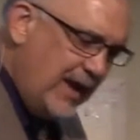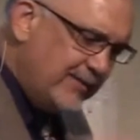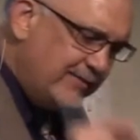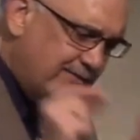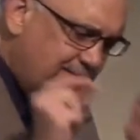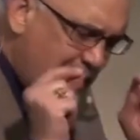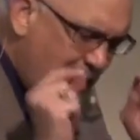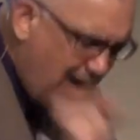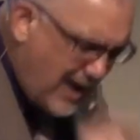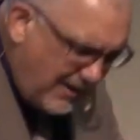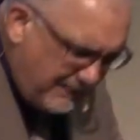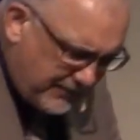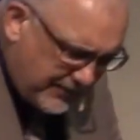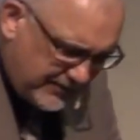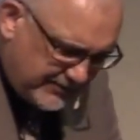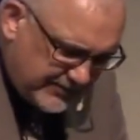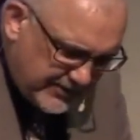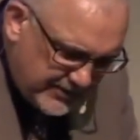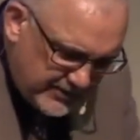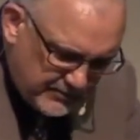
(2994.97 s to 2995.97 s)
has
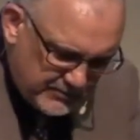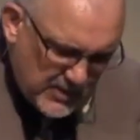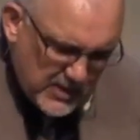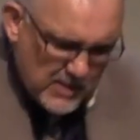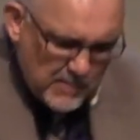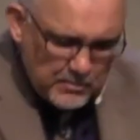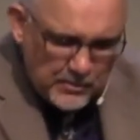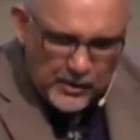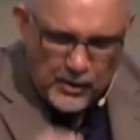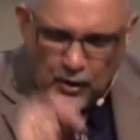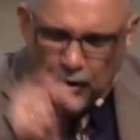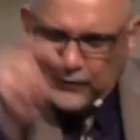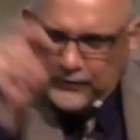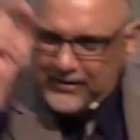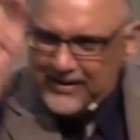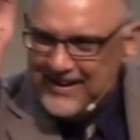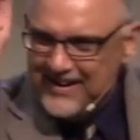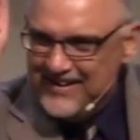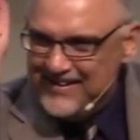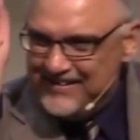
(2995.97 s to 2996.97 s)
confidence in them
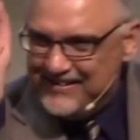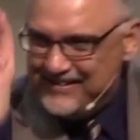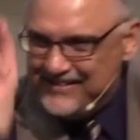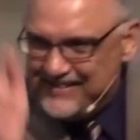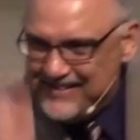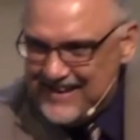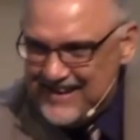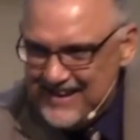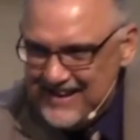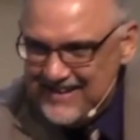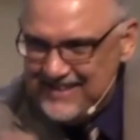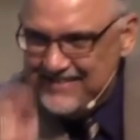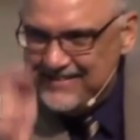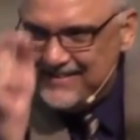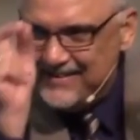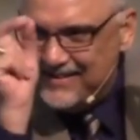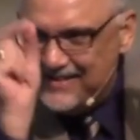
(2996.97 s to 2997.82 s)
because he sees